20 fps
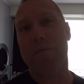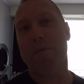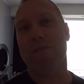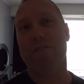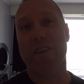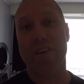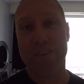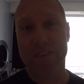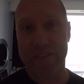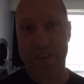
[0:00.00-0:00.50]
I'm a
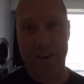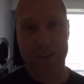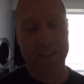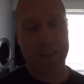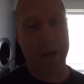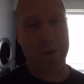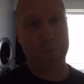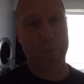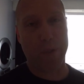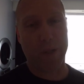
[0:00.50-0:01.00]
very very
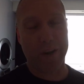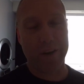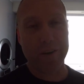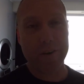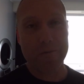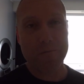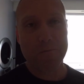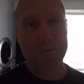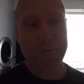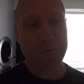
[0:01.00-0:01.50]
tight
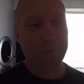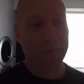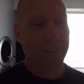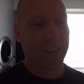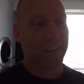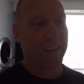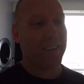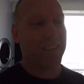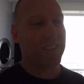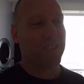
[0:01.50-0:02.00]
player.
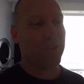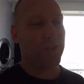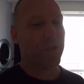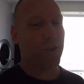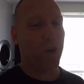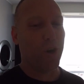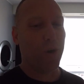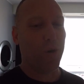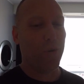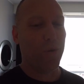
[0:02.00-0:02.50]

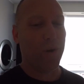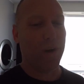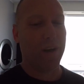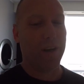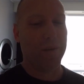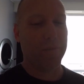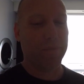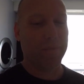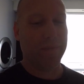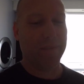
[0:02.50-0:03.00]
So
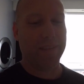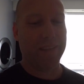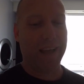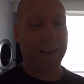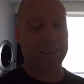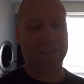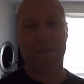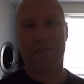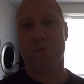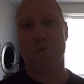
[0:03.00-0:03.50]
um,
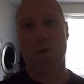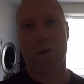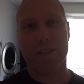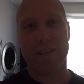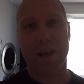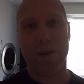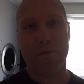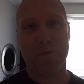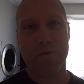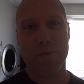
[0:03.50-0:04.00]
that
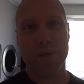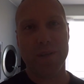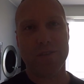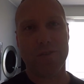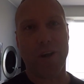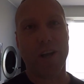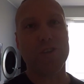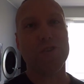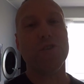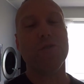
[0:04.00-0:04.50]
works out for me.
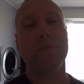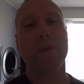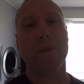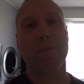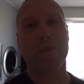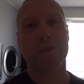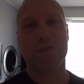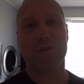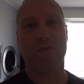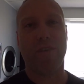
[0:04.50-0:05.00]
So I should be
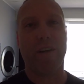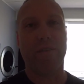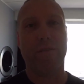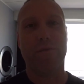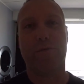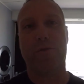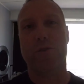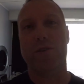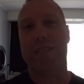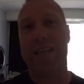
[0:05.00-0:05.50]
able to survive
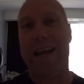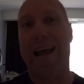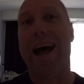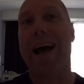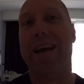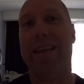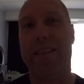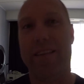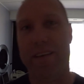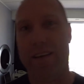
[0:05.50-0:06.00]
the first day,
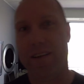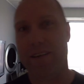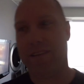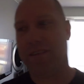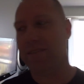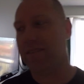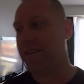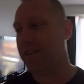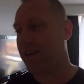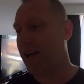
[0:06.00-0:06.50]
I think.
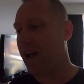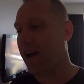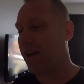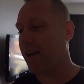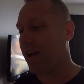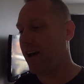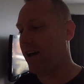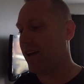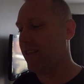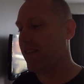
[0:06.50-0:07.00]

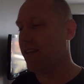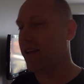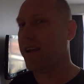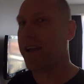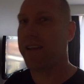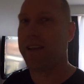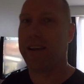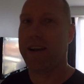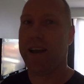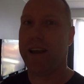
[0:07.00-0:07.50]
I, I think
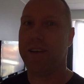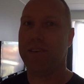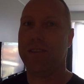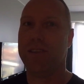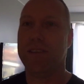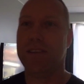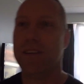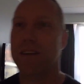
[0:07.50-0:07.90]
I can handle it.